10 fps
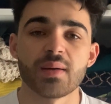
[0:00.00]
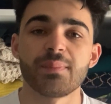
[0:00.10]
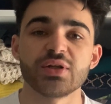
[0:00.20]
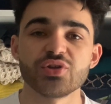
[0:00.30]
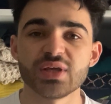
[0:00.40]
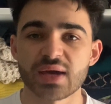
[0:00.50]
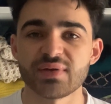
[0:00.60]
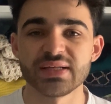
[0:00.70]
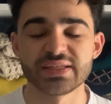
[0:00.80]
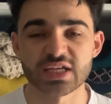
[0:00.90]
But do you have
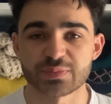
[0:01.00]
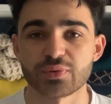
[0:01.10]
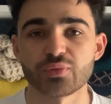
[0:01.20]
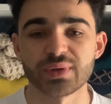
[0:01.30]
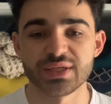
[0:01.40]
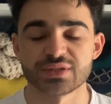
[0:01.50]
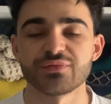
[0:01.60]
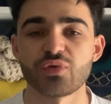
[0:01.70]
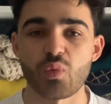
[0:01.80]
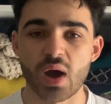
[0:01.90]
a desperate reason
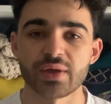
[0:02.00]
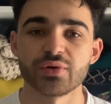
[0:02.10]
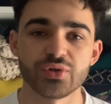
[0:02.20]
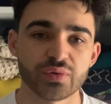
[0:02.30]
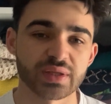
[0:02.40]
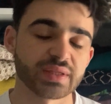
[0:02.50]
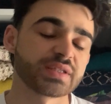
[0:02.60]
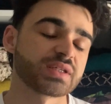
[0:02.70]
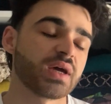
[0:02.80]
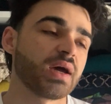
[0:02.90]
for why you're doing this?